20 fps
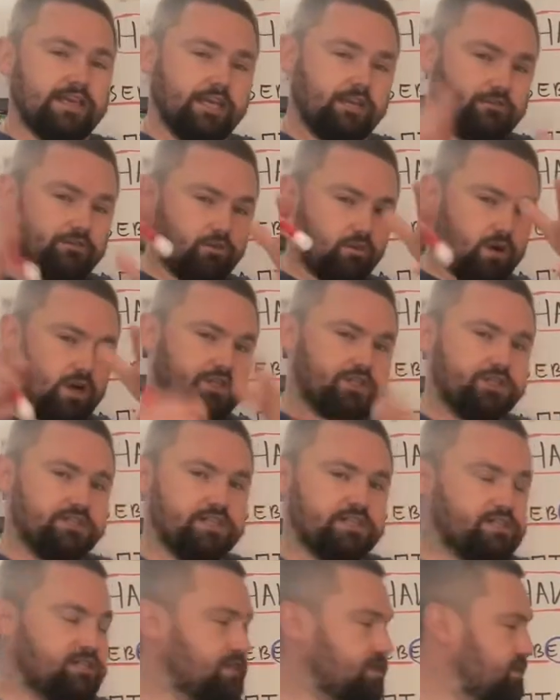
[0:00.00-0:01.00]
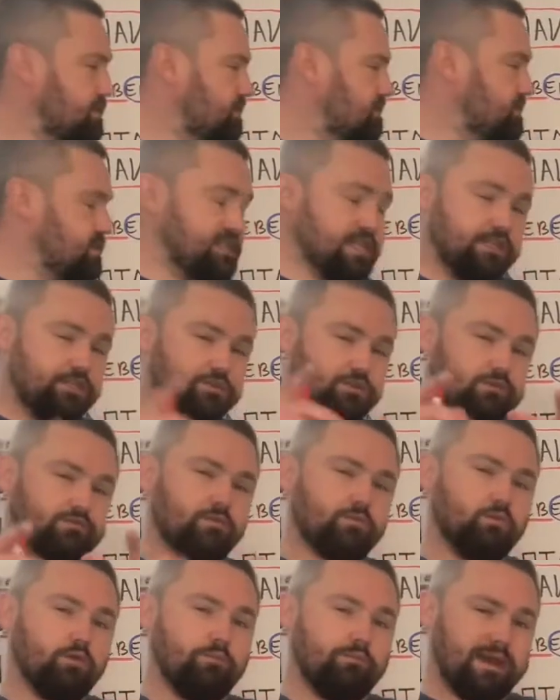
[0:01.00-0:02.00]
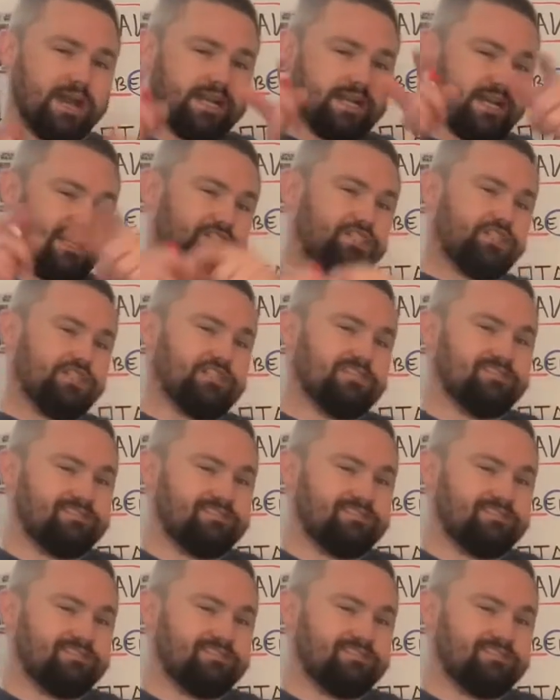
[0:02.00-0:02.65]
you for watching this and stay tuned for more badass shit.